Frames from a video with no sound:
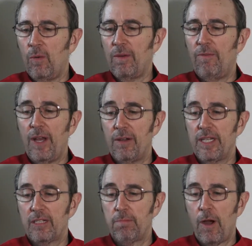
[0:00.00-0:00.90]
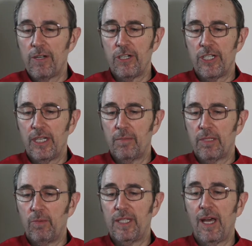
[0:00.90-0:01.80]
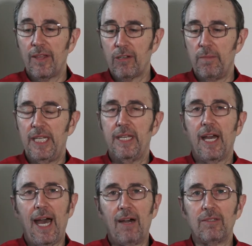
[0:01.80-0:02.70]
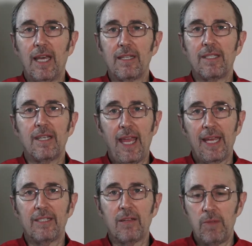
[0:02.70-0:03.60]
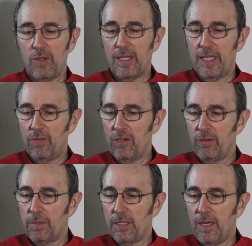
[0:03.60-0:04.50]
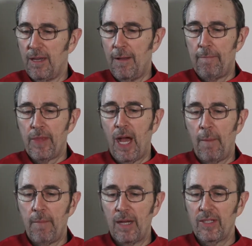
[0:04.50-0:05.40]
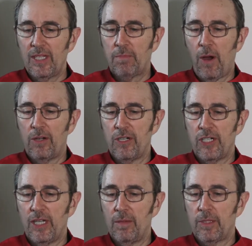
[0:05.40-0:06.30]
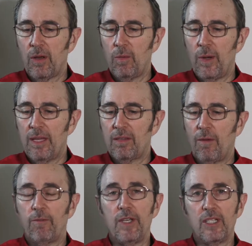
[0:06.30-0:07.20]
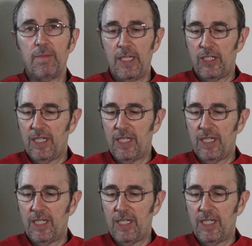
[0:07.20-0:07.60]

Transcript: with various partnerships with other media outlets and community groups. Among these partnerships are with Free Speech